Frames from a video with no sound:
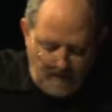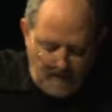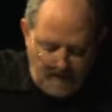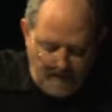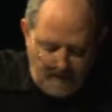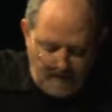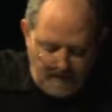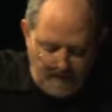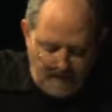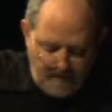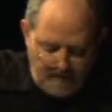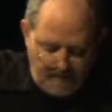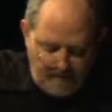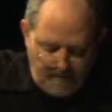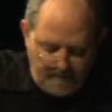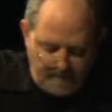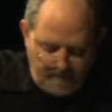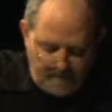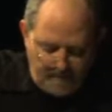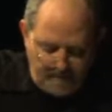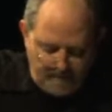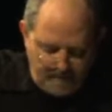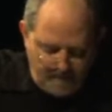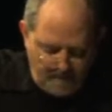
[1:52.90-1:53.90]
Um,
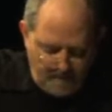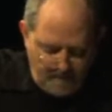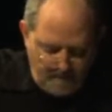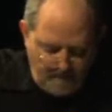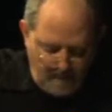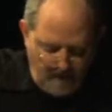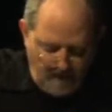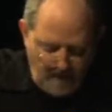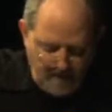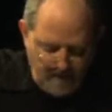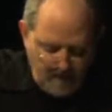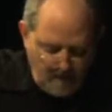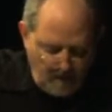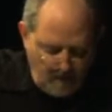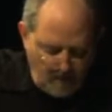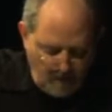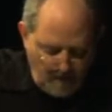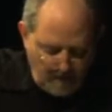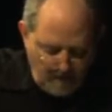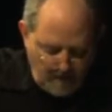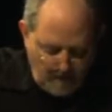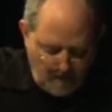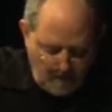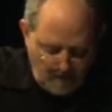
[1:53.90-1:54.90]
even though we
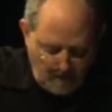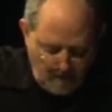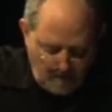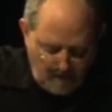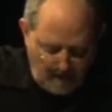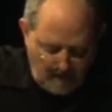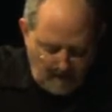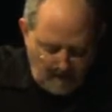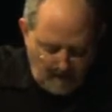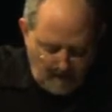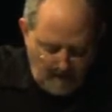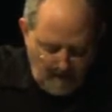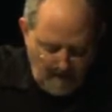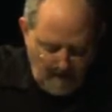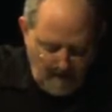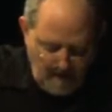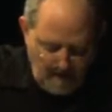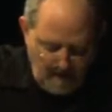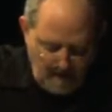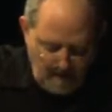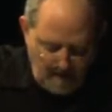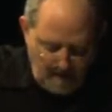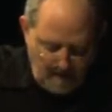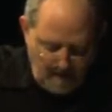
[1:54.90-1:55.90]
talked about
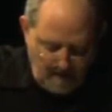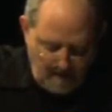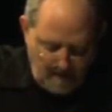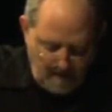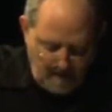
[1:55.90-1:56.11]
it